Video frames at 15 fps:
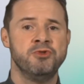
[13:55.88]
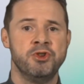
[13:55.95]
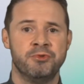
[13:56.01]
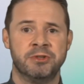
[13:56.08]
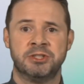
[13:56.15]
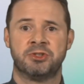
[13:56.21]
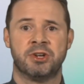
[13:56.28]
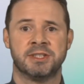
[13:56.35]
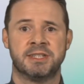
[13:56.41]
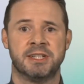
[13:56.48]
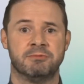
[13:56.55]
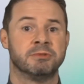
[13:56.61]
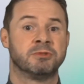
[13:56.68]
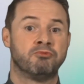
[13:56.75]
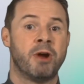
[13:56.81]
you knew and
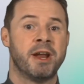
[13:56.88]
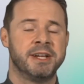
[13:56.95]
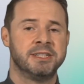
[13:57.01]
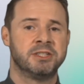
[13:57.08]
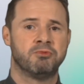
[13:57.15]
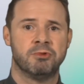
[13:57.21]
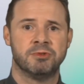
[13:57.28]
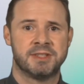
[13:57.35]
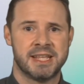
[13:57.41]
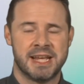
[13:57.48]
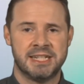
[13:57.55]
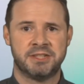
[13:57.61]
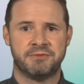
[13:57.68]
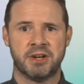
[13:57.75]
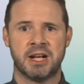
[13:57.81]
trusted was running towards the
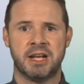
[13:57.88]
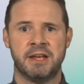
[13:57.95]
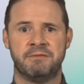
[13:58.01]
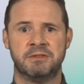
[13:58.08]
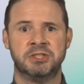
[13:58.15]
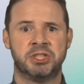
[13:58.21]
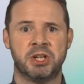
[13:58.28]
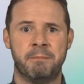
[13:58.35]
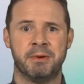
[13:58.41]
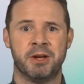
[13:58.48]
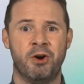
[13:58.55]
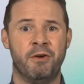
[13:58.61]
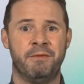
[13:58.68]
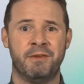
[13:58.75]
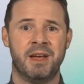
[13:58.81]
edge of a cliff and jumping
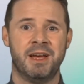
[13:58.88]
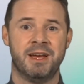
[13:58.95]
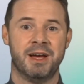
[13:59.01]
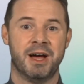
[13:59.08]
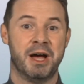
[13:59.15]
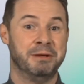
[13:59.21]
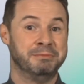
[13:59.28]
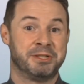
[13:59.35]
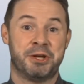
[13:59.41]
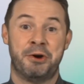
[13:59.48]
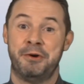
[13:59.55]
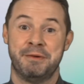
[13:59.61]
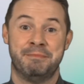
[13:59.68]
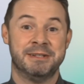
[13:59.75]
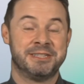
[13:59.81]
off, I'm
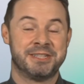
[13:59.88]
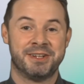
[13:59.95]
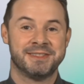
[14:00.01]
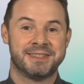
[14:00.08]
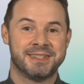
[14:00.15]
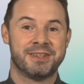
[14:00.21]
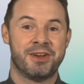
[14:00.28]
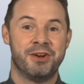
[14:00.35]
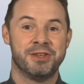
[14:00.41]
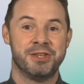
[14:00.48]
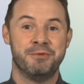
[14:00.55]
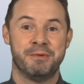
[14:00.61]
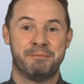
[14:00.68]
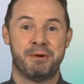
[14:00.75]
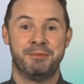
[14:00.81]
sorry, but chances are
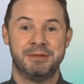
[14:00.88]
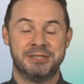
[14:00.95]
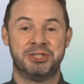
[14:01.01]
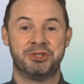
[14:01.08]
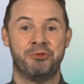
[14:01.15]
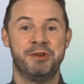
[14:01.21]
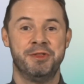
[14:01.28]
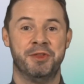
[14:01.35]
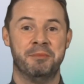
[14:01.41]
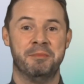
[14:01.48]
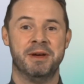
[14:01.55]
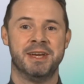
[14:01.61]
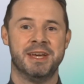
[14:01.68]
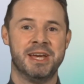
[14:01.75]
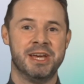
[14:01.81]
you would probably join them.